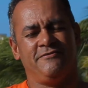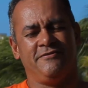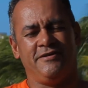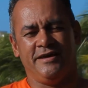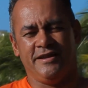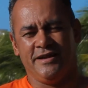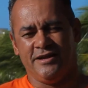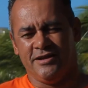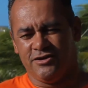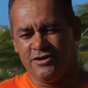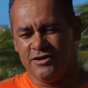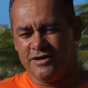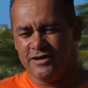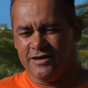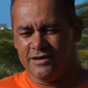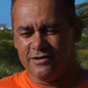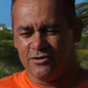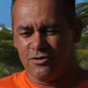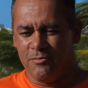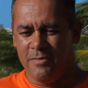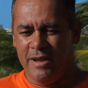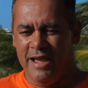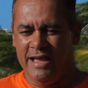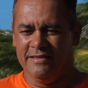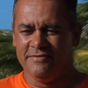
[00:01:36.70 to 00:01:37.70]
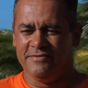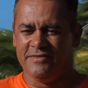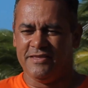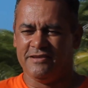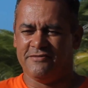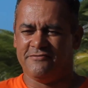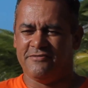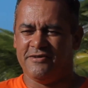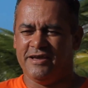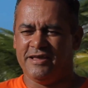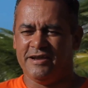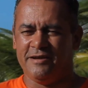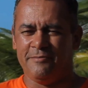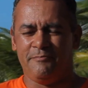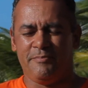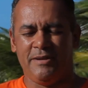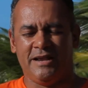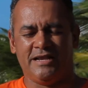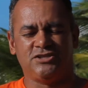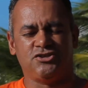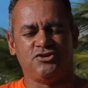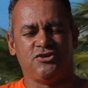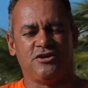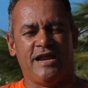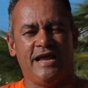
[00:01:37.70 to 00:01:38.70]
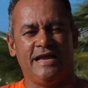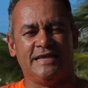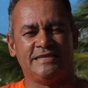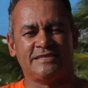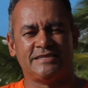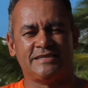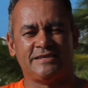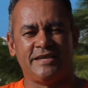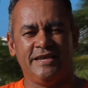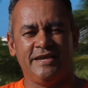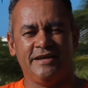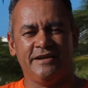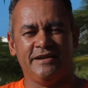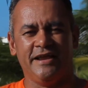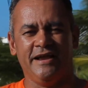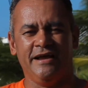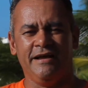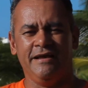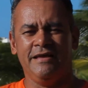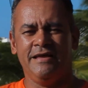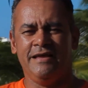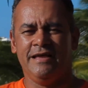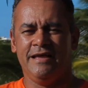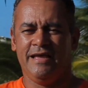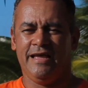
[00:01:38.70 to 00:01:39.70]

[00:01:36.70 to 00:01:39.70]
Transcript: Very romantic, very picturesque area.